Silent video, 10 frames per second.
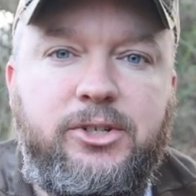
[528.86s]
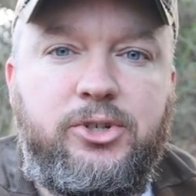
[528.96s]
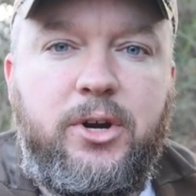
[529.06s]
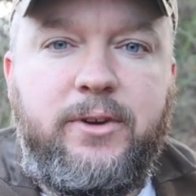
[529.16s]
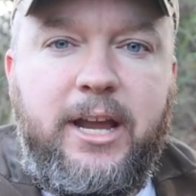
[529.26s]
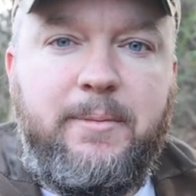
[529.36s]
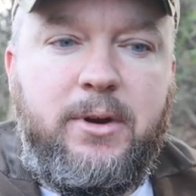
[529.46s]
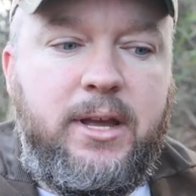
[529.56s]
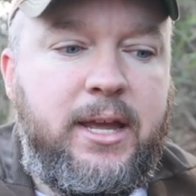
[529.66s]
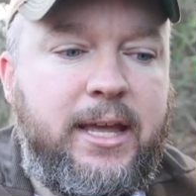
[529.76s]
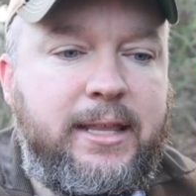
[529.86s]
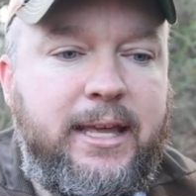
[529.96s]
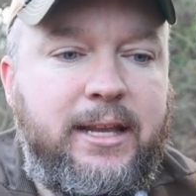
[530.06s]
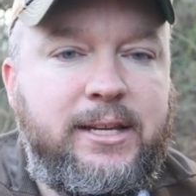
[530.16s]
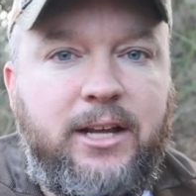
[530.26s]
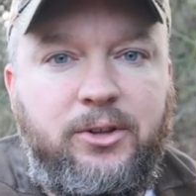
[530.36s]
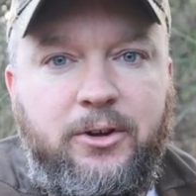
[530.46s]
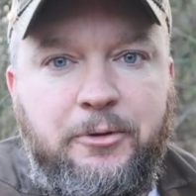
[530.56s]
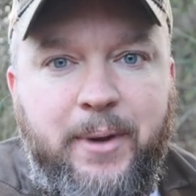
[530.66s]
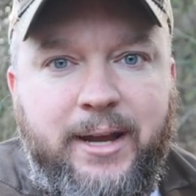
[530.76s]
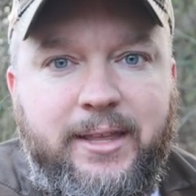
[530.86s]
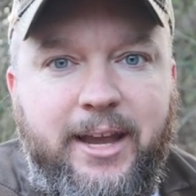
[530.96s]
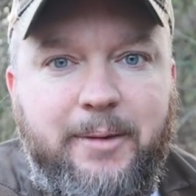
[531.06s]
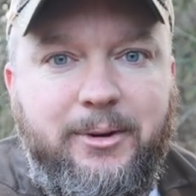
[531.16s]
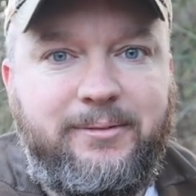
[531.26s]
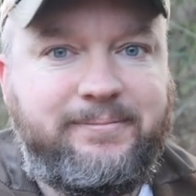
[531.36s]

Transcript: the trail camera and then take a look on the back of the camera.